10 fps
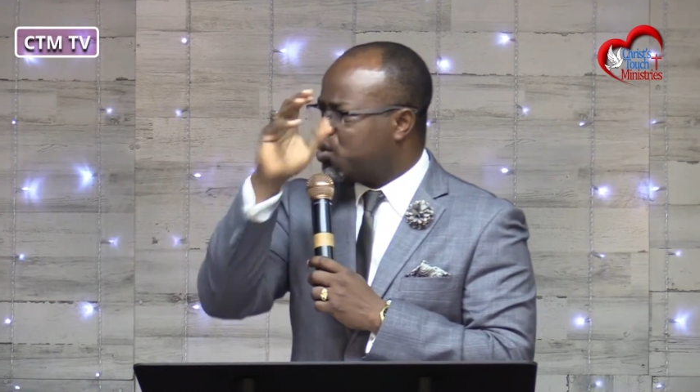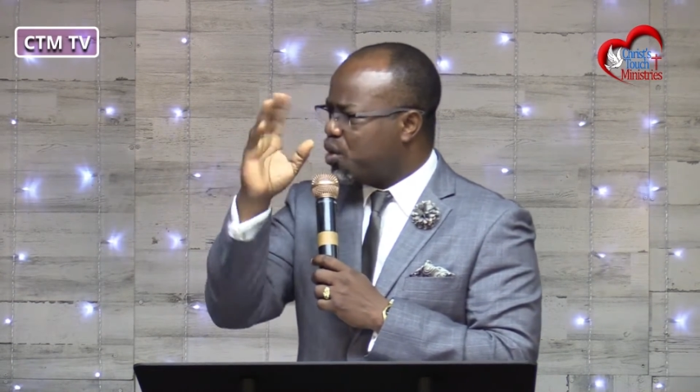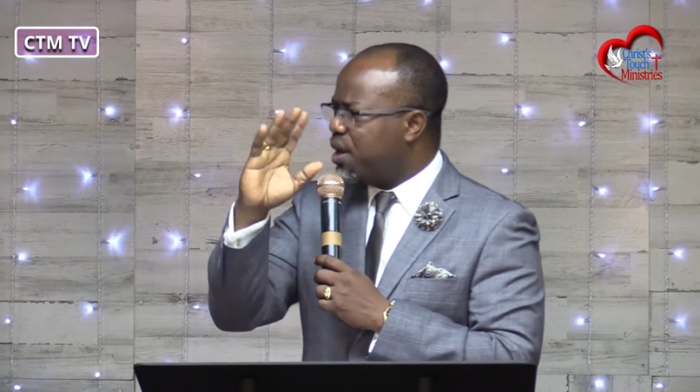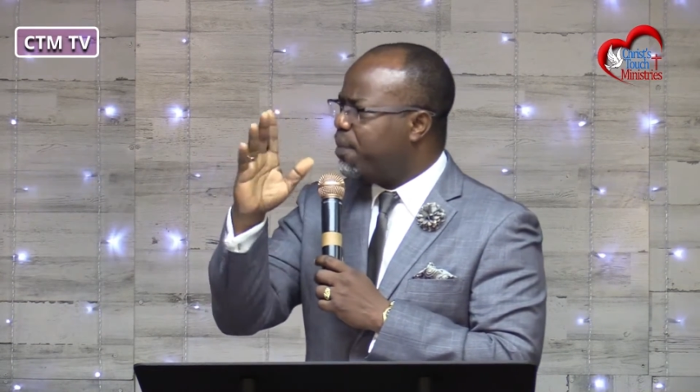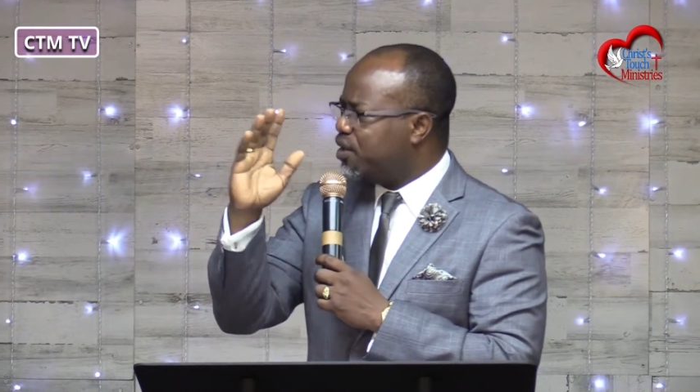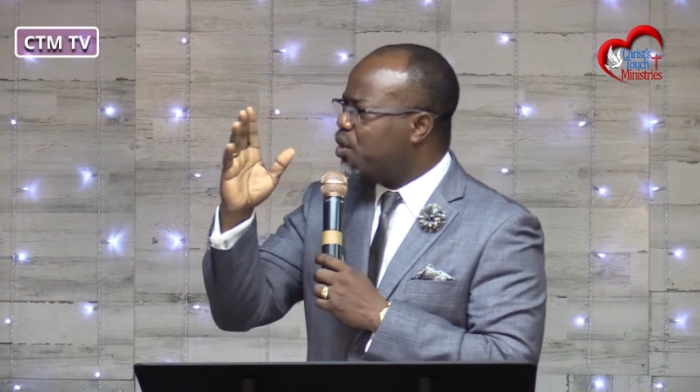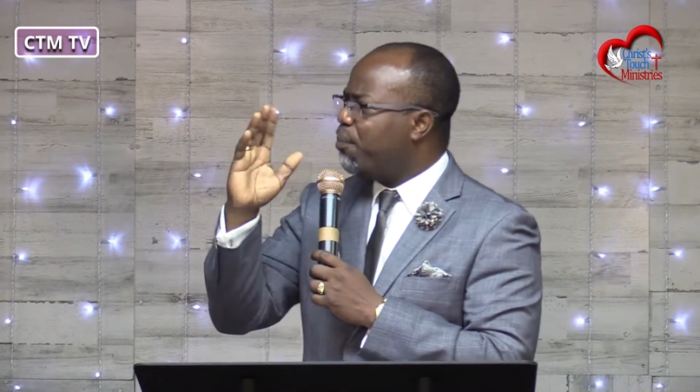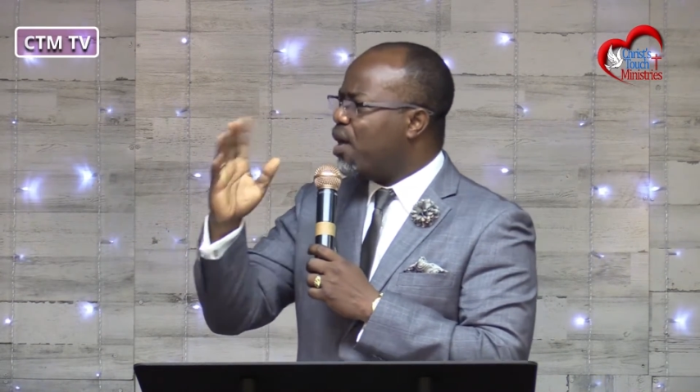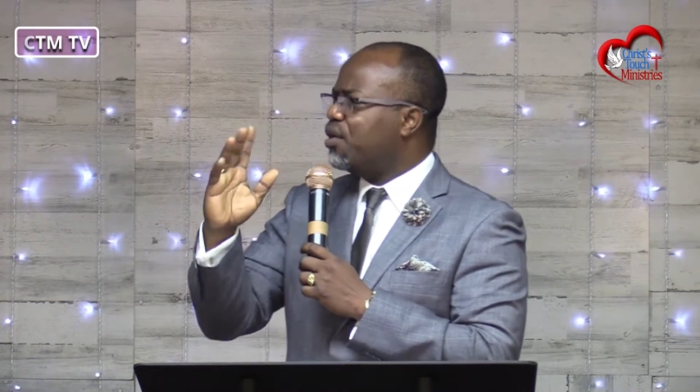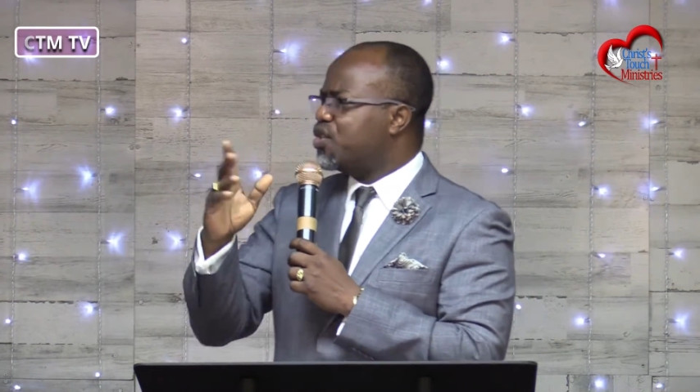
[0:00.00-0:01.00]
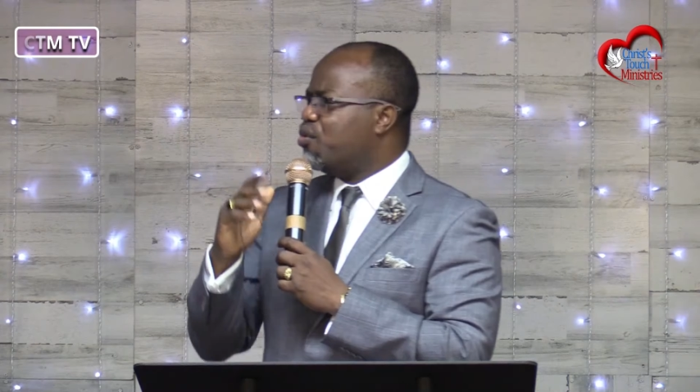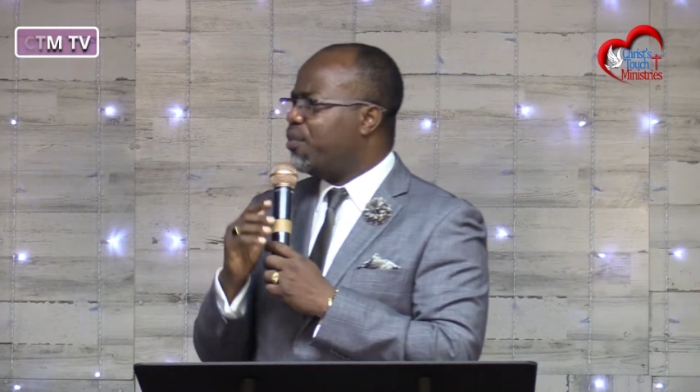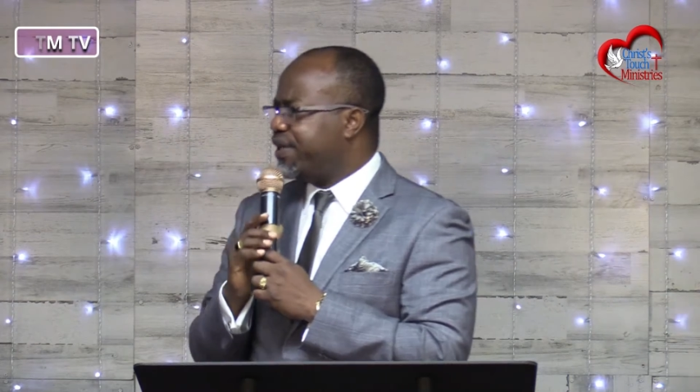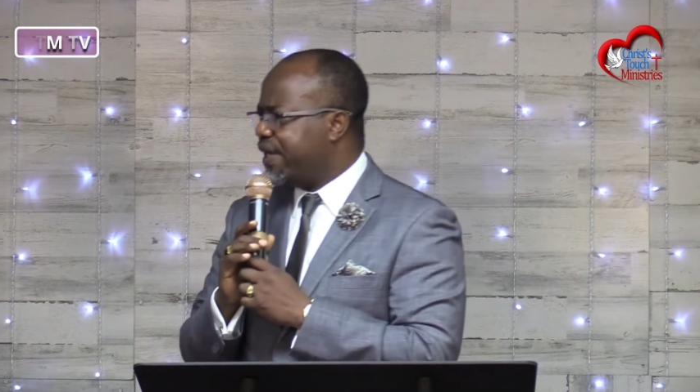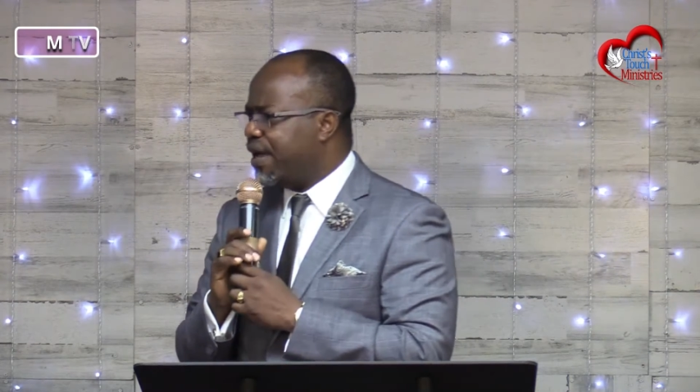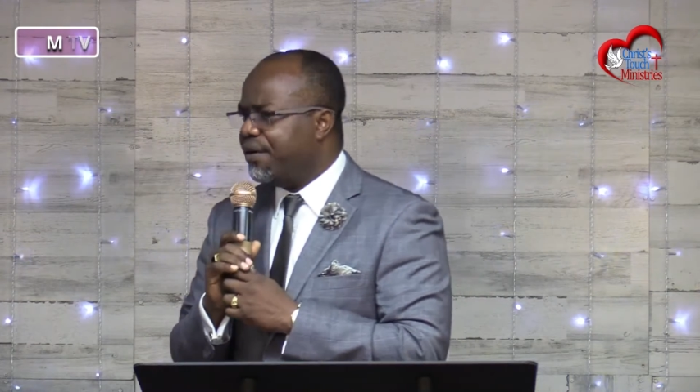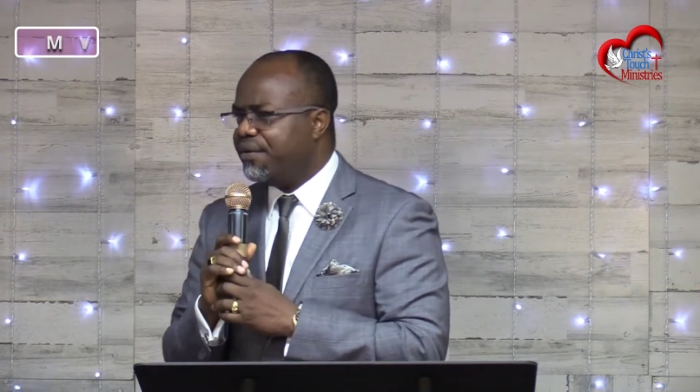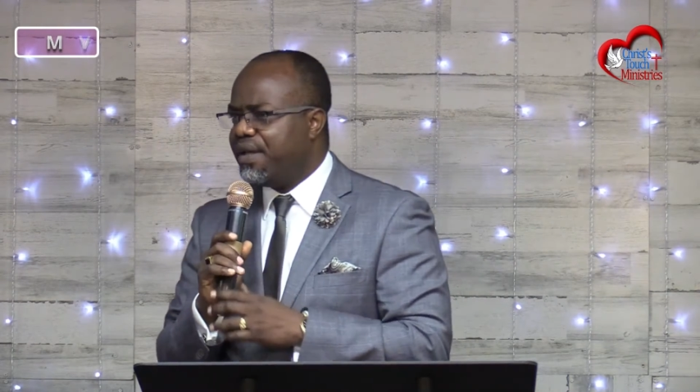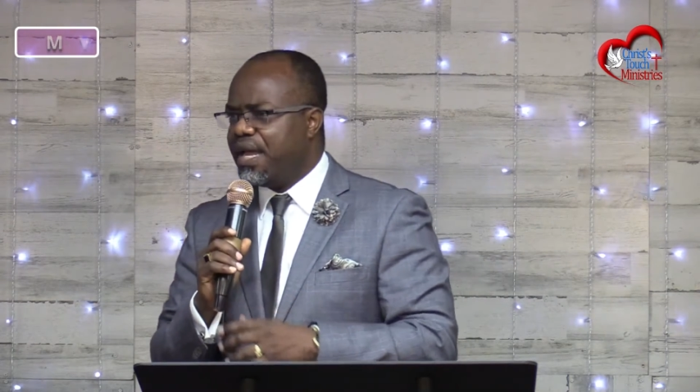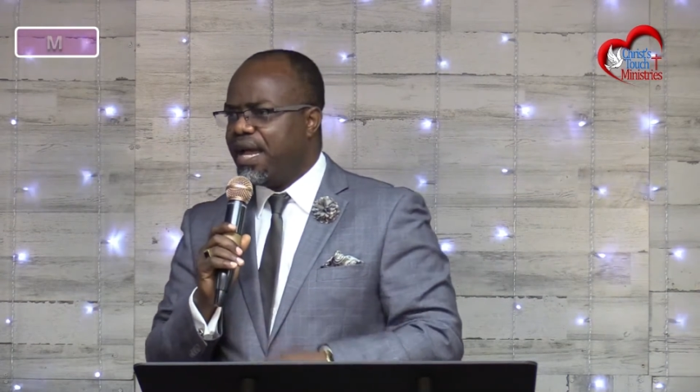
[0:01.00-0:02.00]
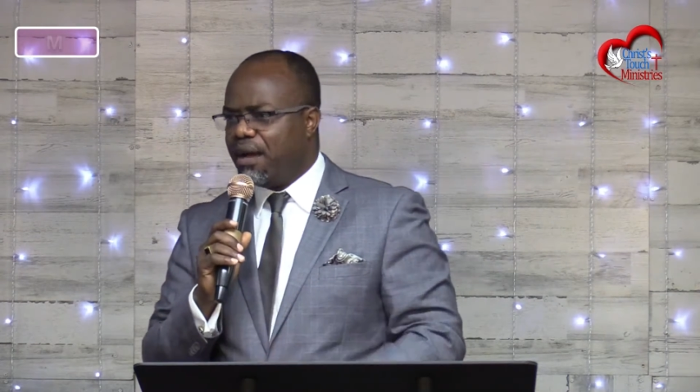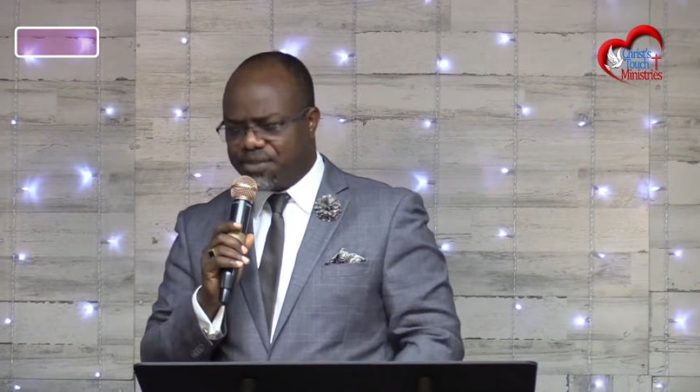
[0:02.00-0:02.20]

talking about your biological mother now. I'm